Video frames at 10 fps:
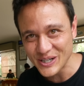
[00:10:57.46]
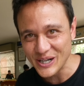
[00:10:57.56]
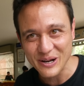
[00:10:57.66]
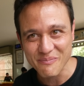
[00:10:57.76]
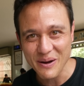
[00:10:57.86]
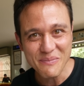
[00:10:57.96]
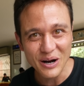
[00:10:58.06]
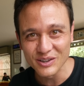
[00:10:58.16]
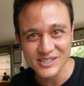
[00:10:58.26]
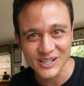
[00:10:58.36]
good. My
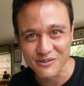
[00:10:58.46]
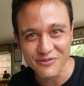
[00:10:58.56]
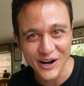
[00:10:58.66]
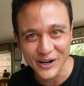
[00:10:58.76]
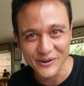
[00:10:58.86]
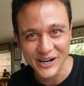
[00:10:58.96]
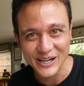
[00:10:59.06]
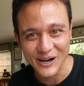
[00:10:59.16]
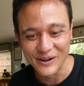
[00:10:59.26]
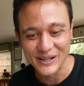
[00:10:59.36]
mouth is on fire right
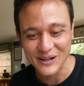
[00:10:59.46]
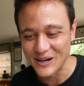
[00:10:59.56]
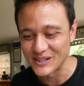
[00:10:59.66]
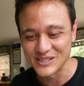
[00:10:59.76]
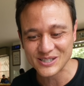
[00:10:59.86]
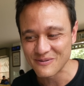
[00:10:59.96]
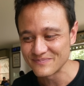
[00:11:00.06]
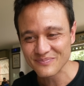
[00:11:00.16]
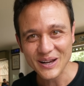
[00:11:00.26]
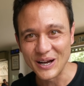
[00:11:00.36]
now, and
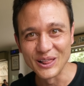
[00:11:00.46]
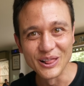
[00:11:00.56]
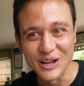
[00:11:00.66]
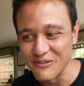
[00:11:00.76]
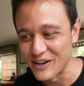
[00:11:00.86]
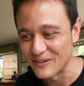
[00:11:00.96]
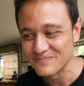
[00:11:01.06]
I love it.